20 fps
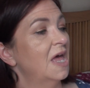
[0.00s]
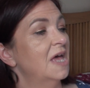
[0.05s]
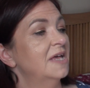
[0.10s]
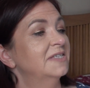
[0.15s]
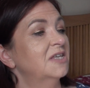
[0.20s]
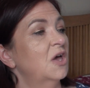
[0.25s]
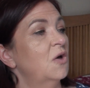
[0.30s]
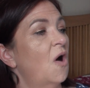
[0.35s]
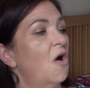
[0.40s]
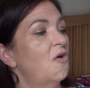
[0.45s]

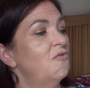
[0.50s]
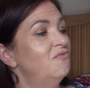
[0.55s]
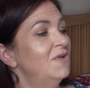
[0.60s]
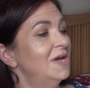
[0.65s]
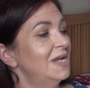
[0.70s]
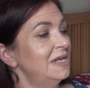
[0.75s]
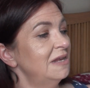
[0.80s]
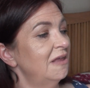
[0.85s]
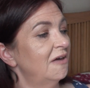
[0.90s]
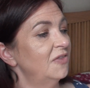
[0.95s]
So I
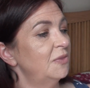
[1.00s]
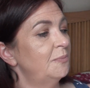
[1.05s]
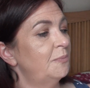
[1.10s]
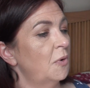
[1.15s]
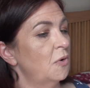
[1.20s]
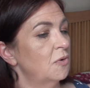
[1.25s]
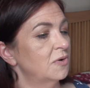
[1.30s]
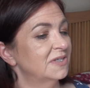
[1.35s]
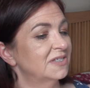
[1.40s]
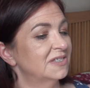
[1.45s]
really like the
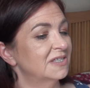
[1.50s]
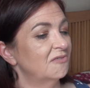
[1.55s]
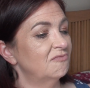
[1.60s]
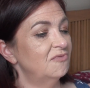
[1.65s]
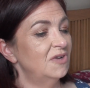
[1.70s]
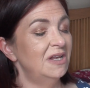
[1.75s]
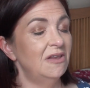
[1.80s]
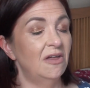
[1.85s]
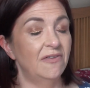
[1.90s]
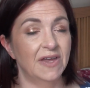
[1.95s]
box, I
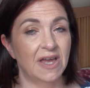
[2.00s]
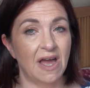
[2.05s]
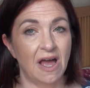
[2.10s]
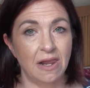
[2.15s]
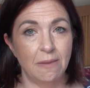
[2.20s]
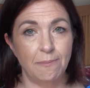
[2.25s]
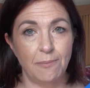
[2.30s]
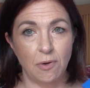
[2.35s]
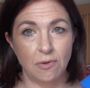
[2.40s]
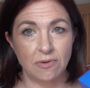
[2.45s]
really like the
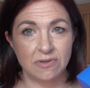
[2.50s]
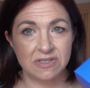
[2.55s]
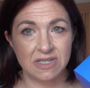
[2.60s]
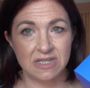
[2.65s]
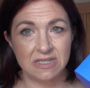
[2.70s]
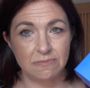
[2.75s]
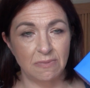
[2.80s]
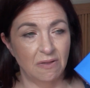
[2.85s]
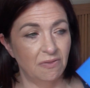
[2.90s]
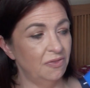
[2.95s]
colour box
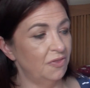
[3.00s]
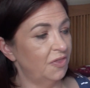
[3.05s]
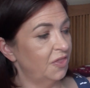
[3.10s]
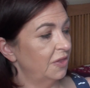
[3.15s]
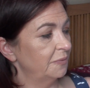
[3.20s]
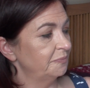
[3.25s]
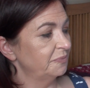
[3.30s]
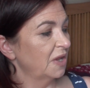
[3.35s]
this month.